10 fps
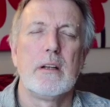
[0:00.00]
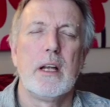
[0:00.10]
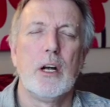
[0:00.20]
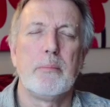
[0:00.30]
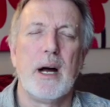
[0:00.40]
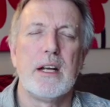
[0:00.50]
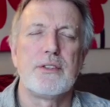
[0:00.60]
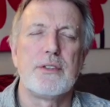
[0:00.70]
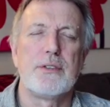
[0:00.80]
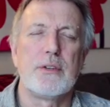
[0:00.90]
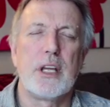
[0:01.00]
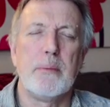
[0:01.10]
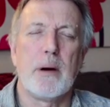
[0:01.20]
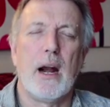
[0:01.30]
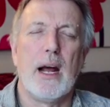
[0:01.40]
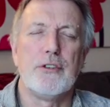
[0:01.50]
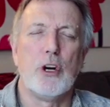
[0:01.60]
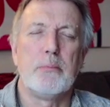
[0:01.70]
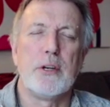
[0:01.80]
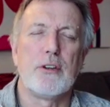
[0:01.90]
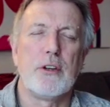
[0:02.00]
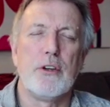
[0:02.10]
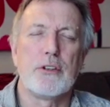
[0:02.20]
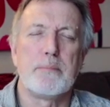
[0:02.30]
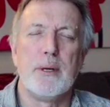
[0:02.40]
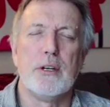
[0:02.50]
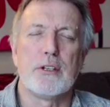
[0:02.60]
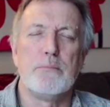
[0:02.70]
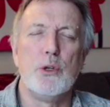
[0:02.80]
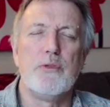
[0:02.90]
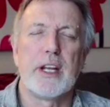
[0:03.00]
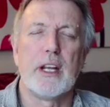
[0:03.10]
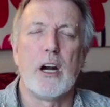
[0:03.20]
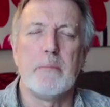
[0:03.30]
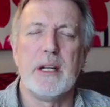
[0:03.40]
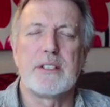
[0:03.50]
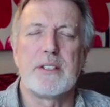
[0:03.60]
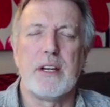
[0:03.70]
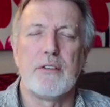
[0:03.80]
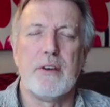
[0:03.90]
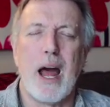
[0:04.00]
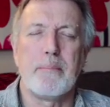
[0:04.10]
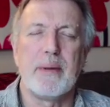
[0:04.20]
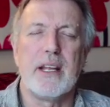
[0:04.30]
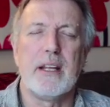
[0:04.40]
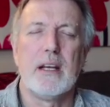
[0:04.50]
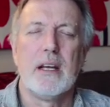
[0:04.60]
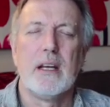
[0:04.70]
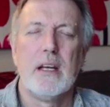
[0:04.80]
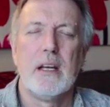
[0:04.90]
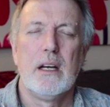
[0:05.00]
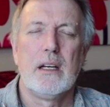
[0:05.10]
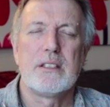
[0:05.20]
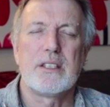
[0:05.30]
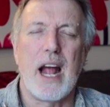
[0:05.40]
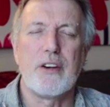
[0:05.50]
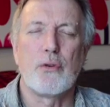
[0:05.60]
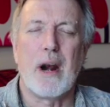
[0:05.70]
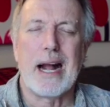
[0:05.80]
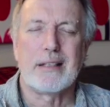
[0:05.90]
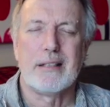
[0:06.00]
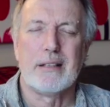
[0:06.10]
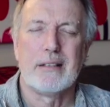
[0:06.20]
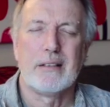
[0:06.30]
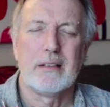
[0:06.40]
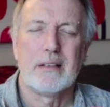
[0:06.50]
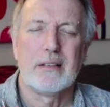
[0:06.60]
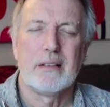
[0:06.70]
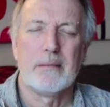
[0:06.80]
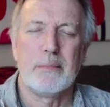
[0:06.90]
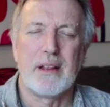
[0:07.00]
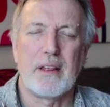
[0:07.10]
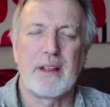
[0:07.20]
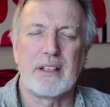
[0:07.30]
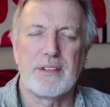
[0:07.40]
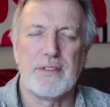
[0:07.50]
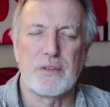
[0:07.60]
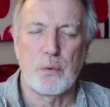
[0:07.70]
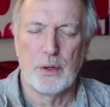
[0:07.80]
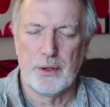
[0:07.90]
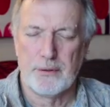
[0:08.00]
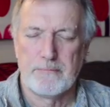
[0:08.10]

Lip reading: Help us to keep our eyes open to your Spirit moving in our midst, and to not be sidetracked by the things of this world.